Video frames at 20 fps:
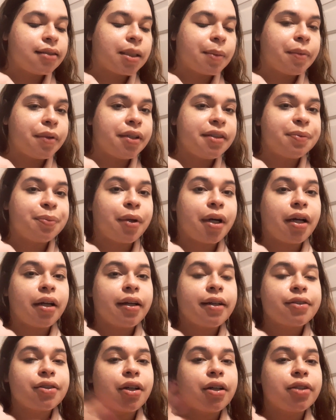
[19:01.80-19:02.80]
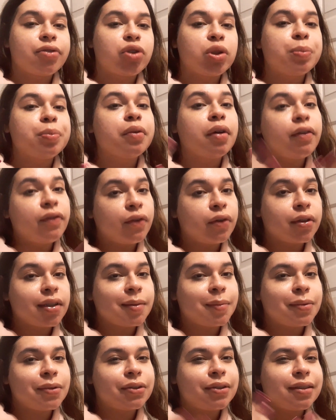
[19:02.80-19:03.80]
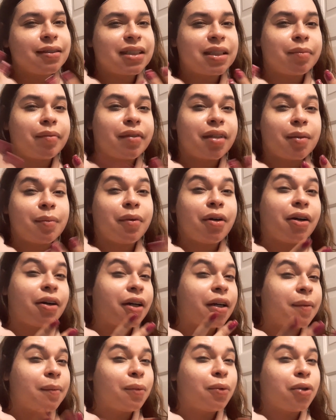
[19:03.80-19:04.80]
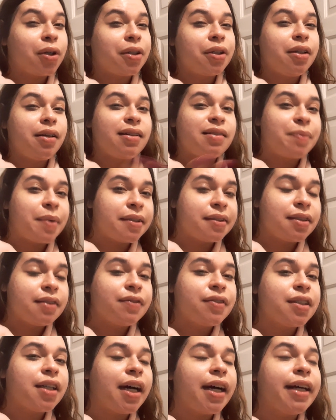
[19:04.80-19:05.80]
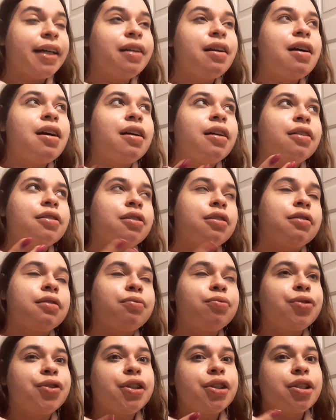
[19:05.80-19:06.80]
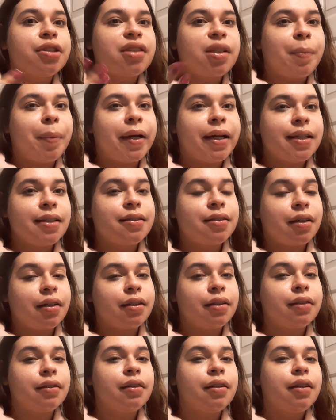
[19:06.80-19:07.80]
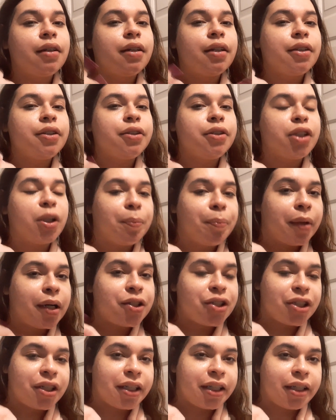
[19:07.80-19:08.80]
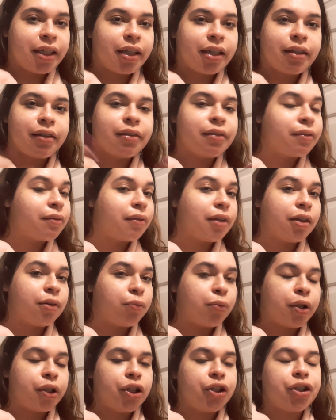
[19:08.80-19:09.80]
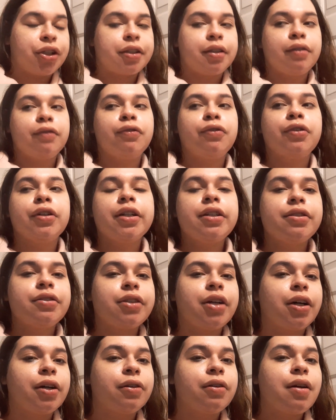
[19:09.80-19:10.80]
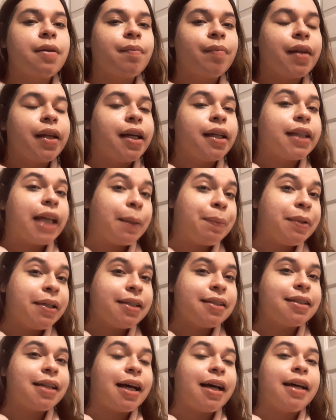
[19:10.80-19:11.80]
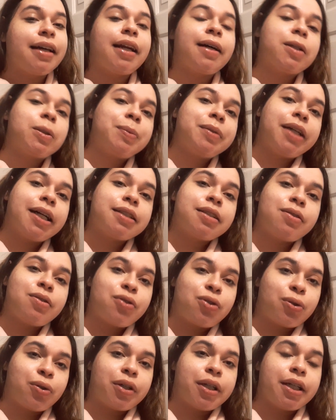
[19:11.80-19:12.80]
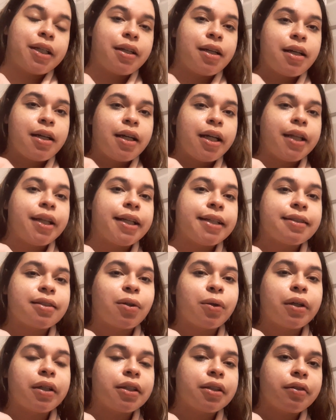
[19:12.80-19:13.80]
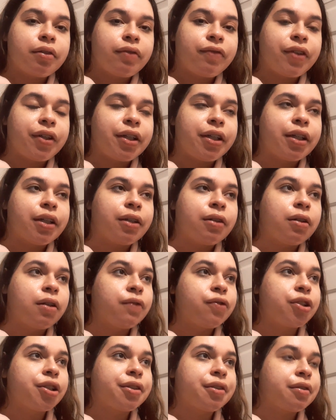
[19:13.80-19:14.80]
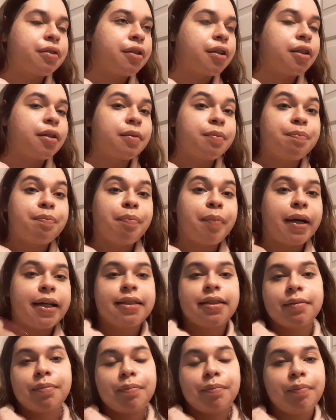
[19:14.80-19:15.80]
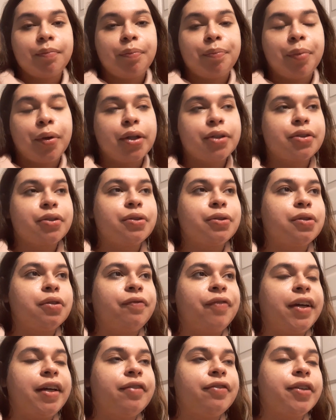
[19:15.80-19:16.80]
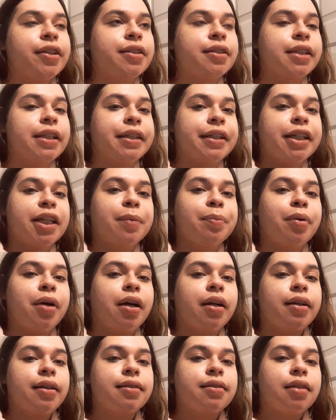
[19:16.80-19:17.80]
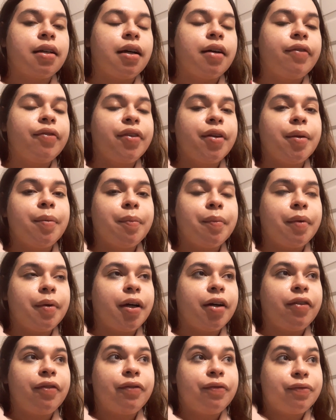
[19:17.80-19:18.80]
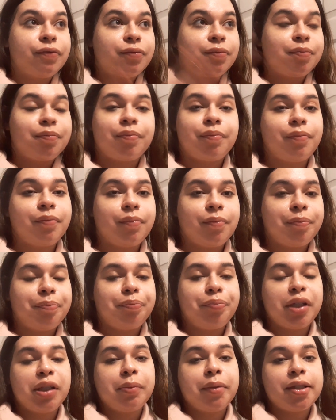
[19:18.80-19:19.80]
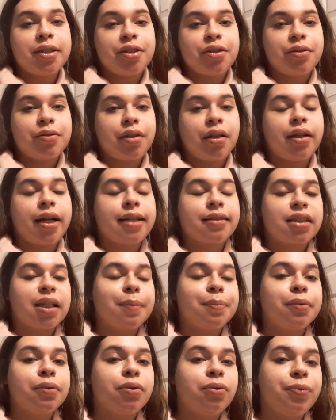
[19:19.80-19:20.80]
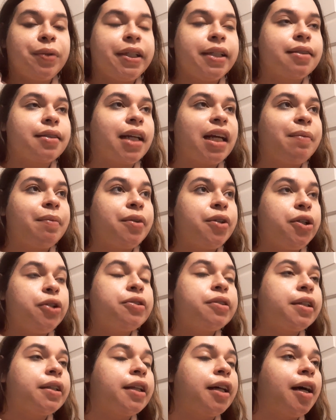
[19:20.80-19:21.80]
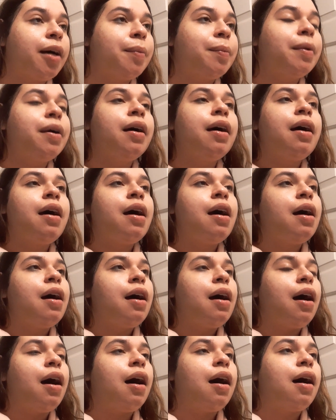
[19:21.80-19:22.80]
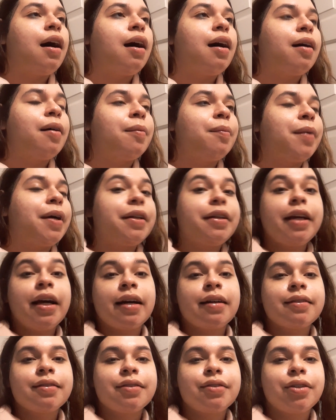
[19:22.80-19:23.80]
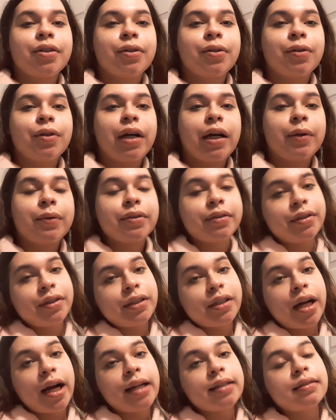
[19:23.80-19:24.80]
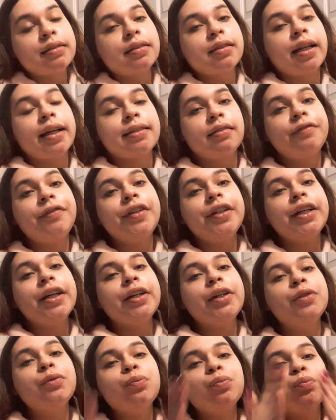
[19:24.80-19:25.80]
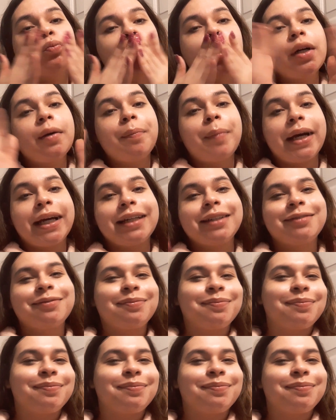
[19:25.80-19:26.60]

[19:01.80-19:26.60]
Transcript: some of these products are super affordable and some of them are more on the expensive side. So it really just depends on your budgeting and what you're looking for. So that being said, I hope you guys enjoyed this quick little video of just my personal favorite skincare products of pretty much the last couple of weeks that I've been using them. And yeah, so I will see you guys in the next video. Bye.